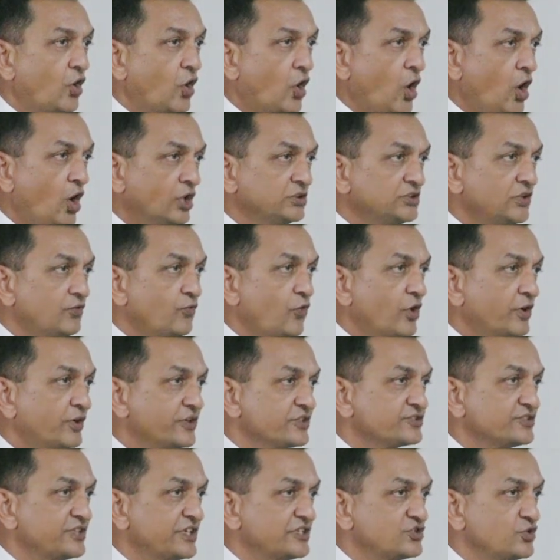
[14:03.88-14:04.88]
all the
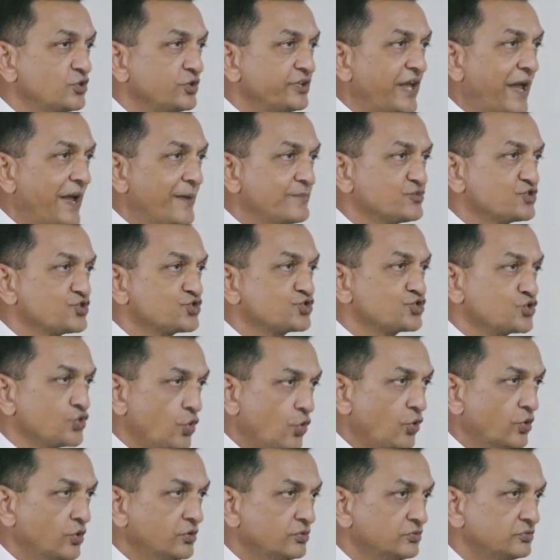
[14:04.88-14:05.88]
water that your dams
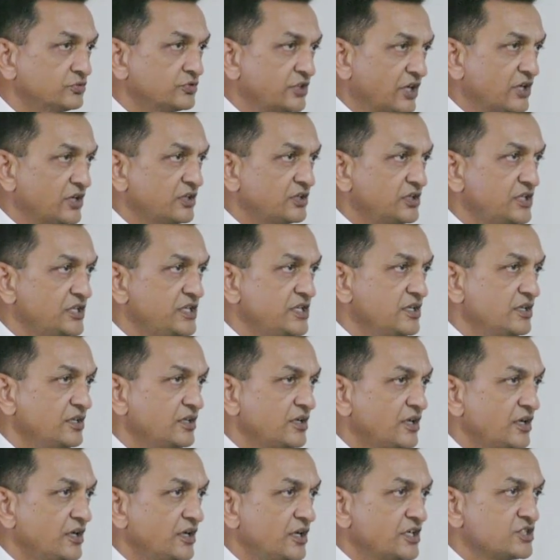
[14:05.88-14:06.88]
store
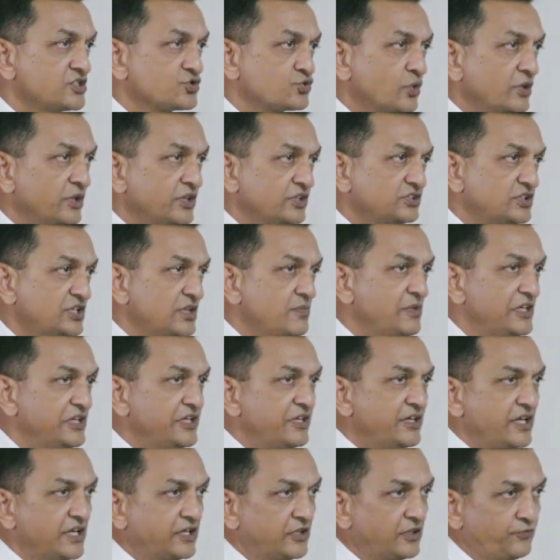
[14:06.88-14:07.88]
currently is 23
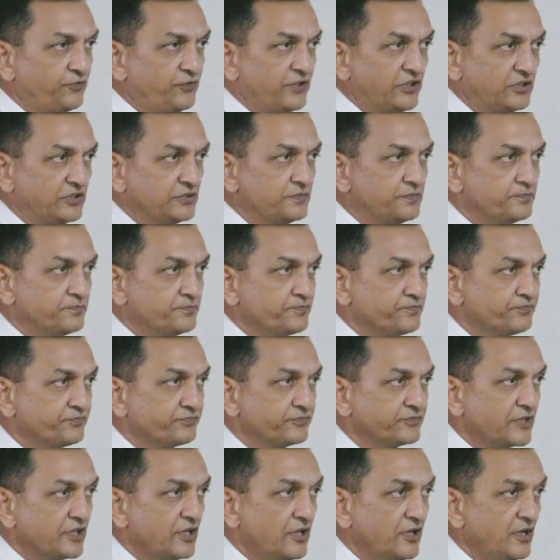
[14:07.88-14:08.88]
million acre feet.
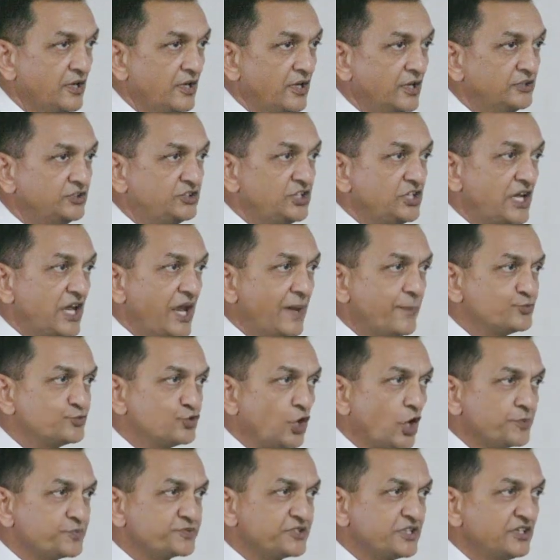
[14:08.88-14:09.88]
The
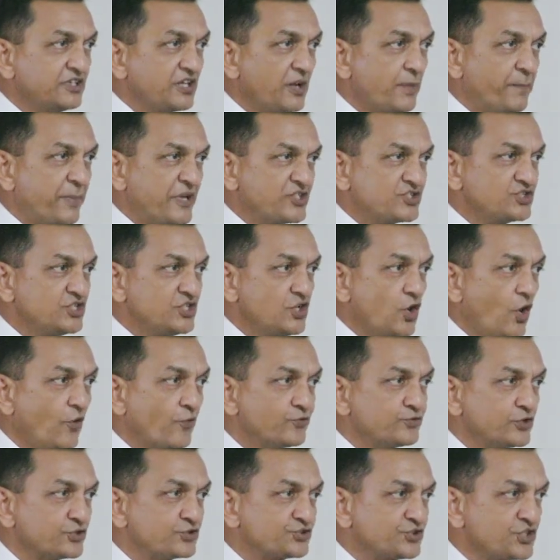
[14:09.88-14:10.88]
absorption capacity
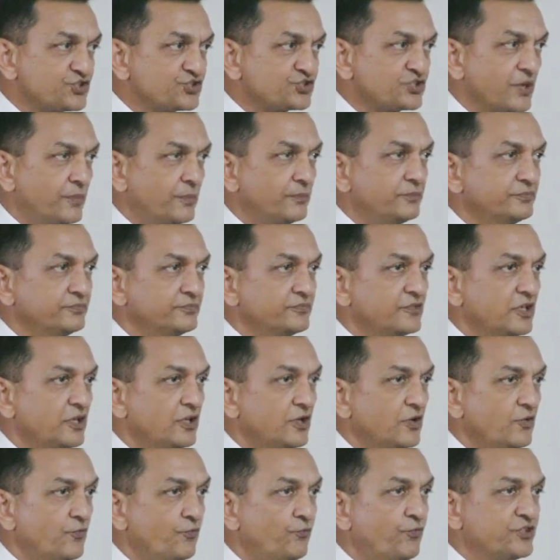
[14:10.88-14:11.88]
of your
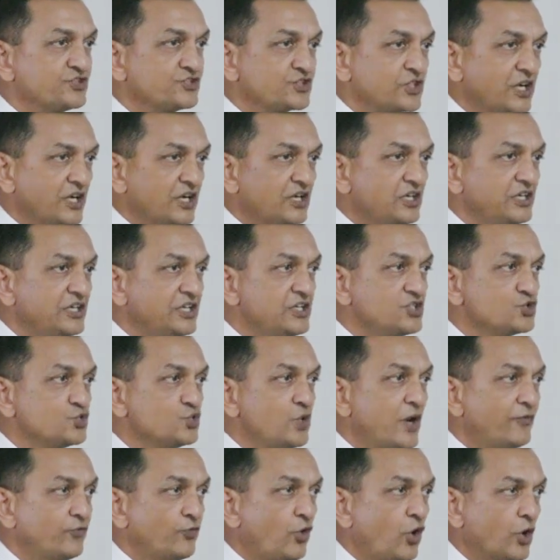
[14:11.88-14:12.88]
system, which currently
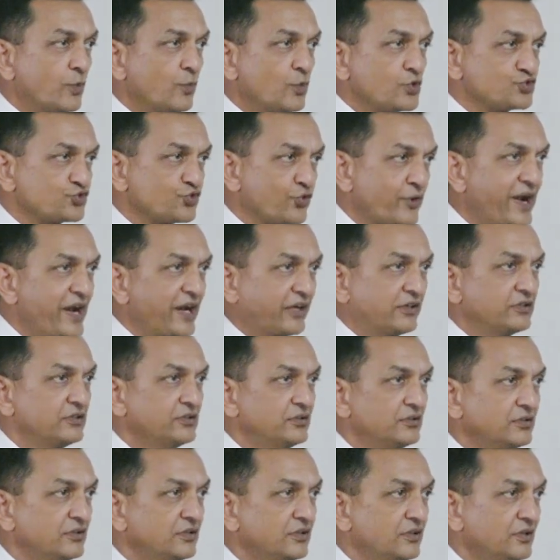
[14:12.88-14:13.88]
you have almost
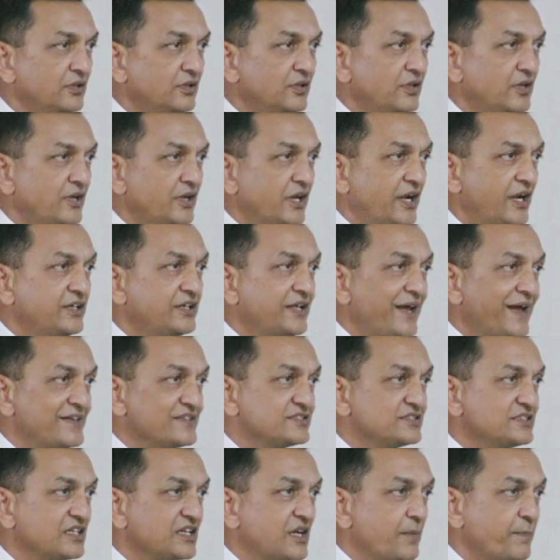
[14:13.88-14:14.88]
wrecked, it
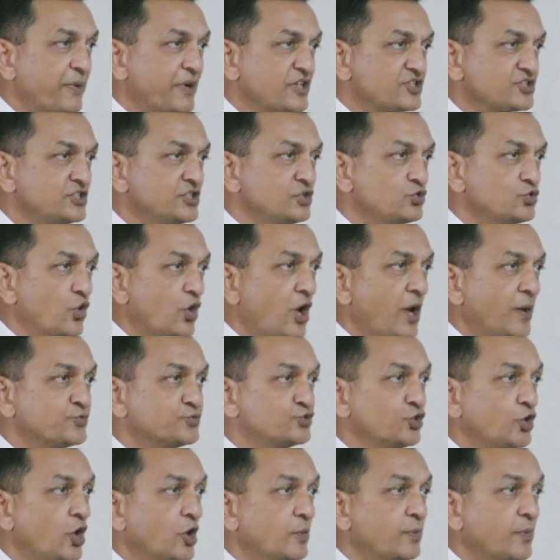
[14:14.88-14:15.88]
has the capacity to
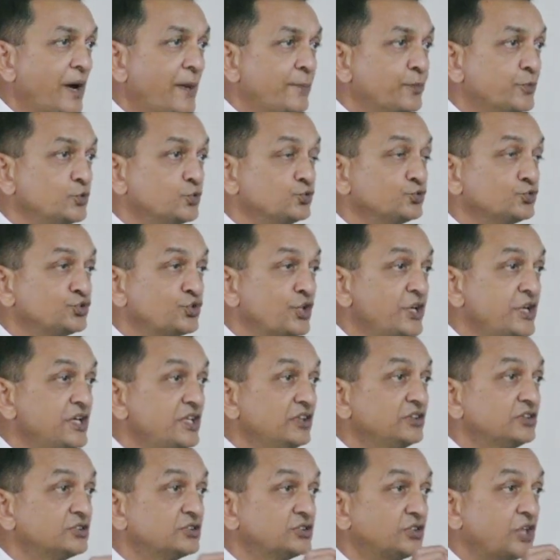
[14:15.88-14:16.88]
absorb up to
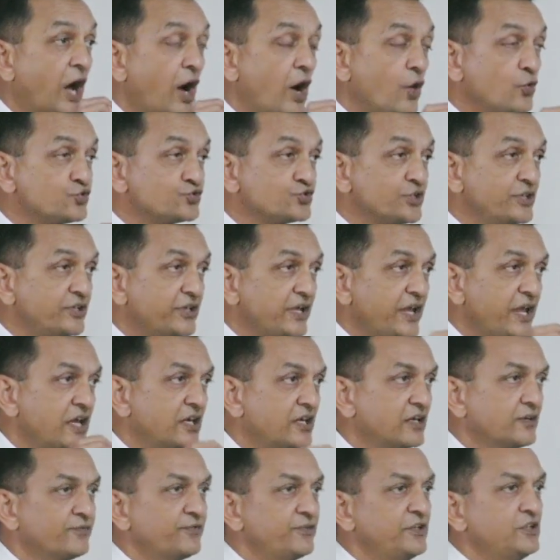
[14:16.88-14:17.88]
3,000
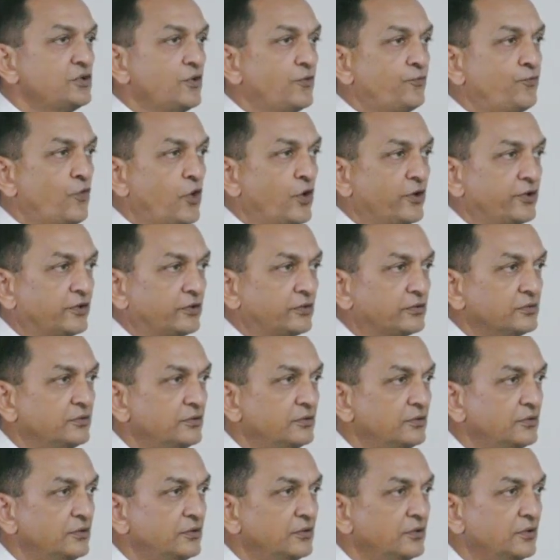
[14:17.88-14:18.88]
acre feet of water.